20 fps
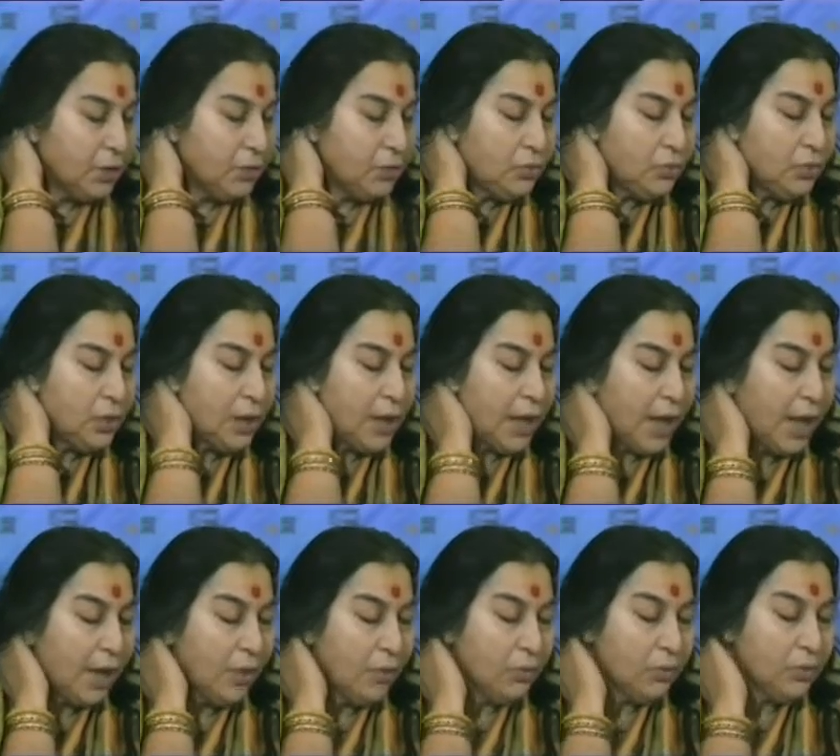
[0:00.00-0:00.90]
You should
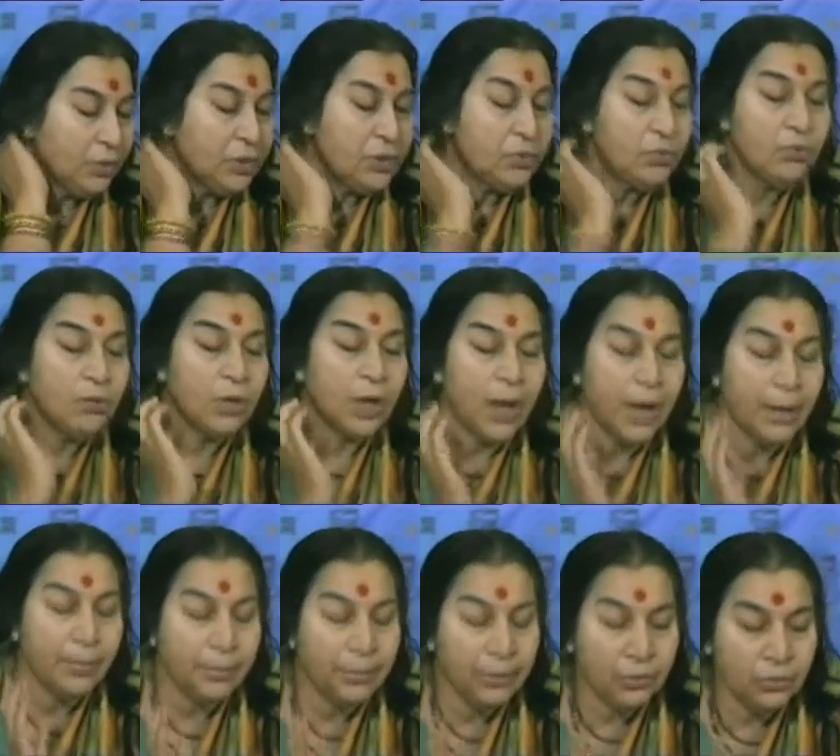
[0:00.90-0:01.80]
allow this to
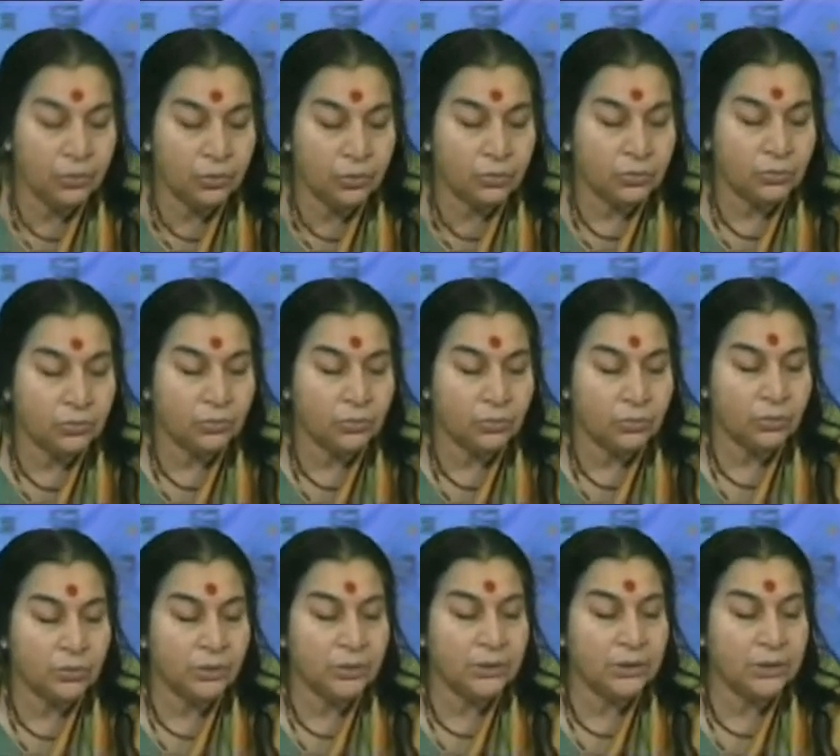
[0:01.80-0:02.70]
happen to you
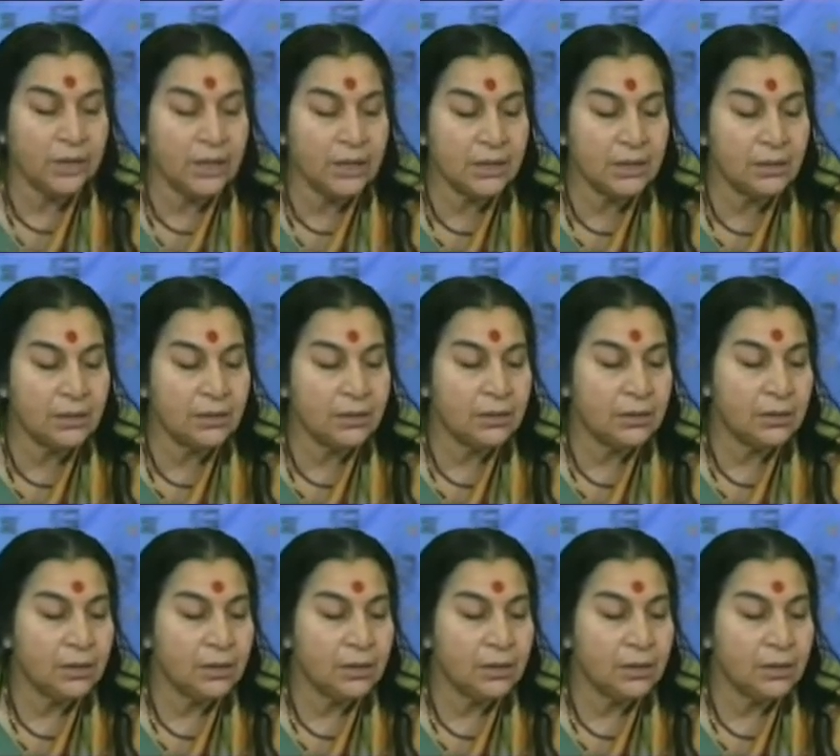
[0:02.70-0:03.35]
just